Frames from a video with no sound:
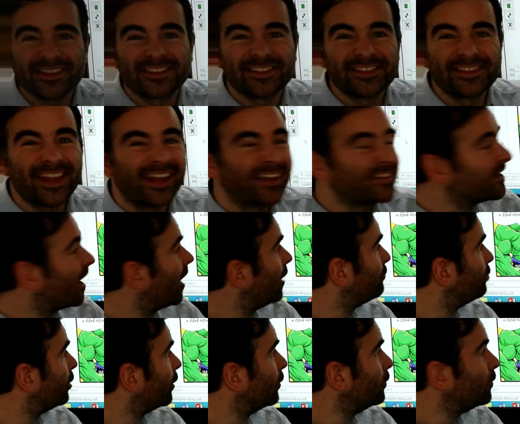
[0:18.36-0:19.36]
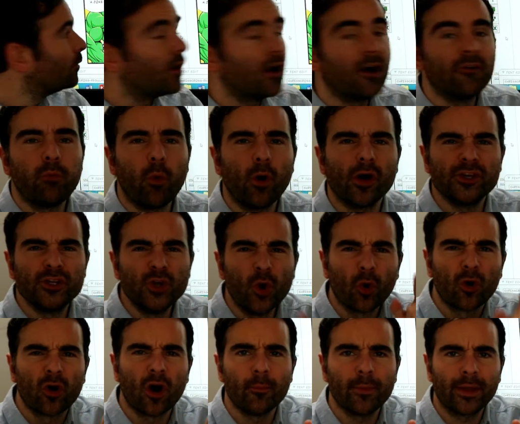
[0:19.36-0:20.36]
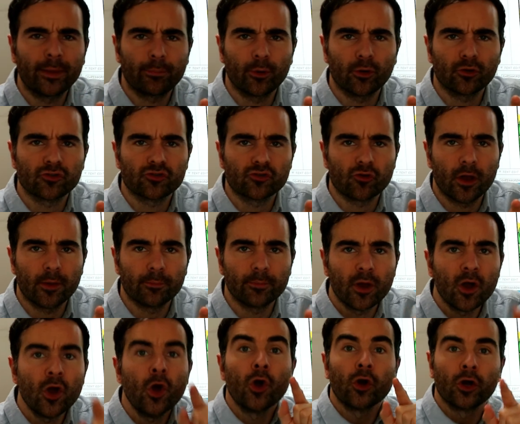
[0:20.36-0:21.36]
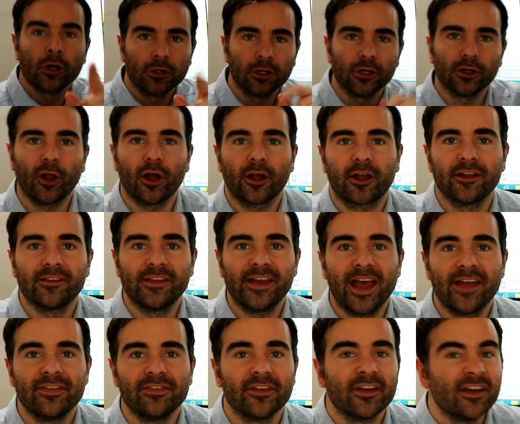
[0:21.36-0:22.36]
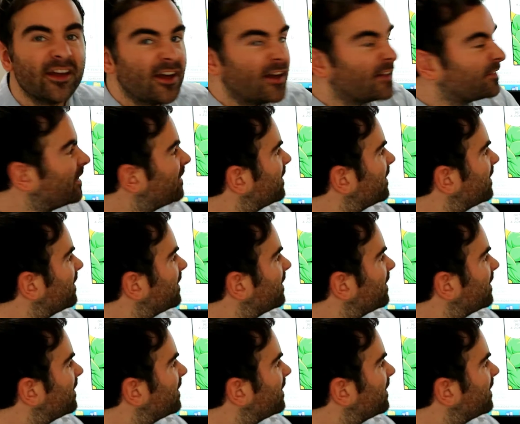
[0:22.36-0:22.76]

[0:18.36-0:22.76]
is an example of what your comic book strip could look like at the end. This